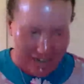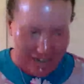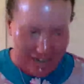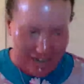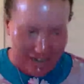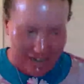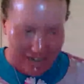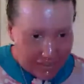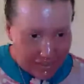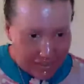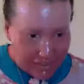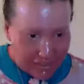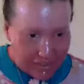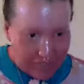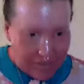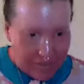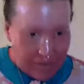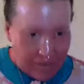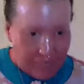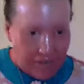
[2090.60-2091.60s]
Think
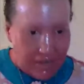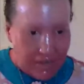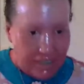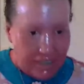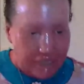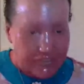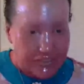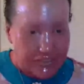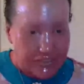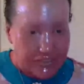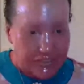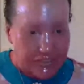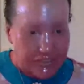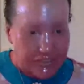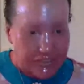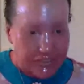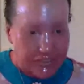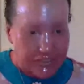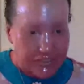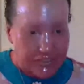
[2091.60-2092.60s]
about writing for children.
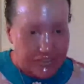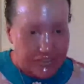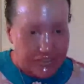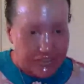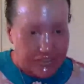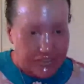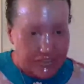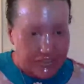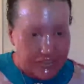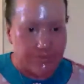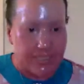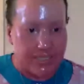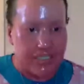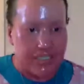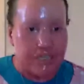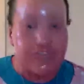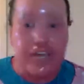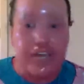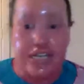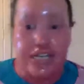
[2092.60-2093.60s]

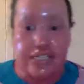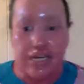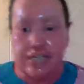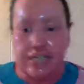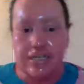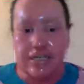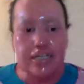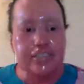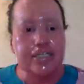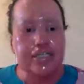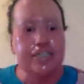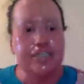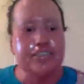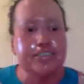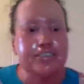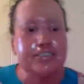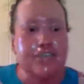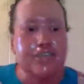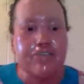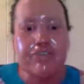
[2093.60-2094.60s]
Yes, I just
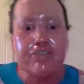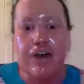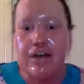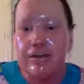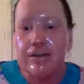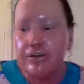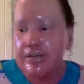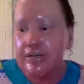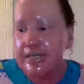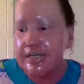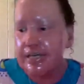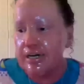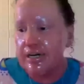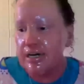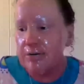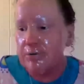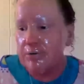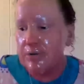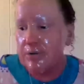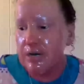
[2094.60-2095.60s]
said that earlier.
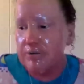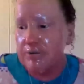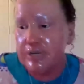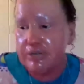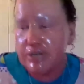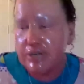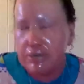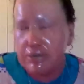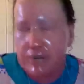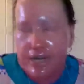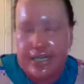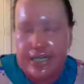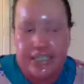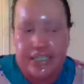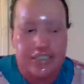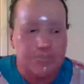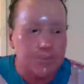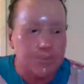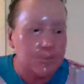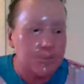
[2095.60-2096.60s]
I really want to write a kid's
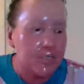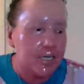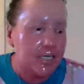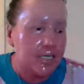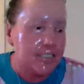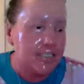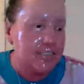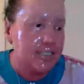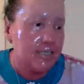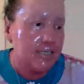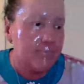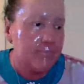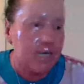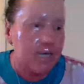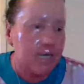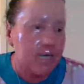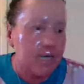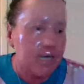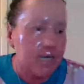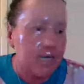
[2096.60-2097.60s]
book, and I am an
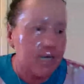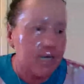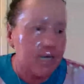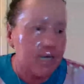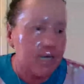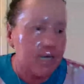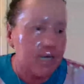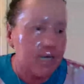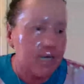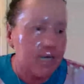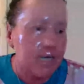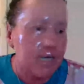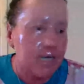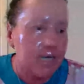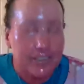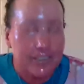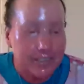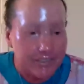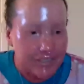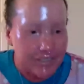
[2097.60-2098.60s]

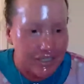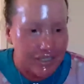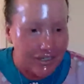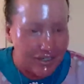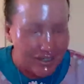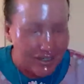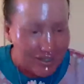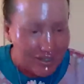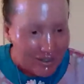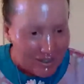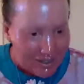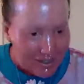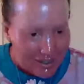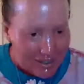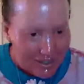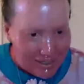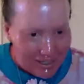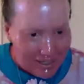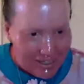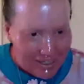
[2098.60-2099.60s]

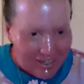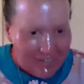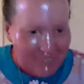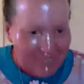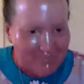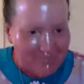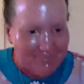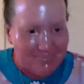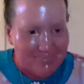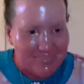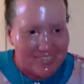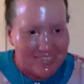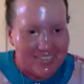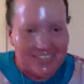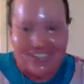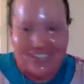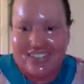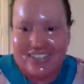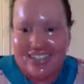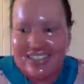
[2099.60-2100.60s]
illustrator. So
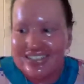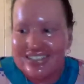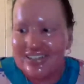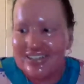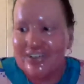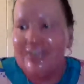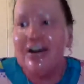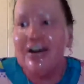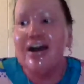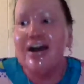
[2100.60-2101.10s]
thank you. I'm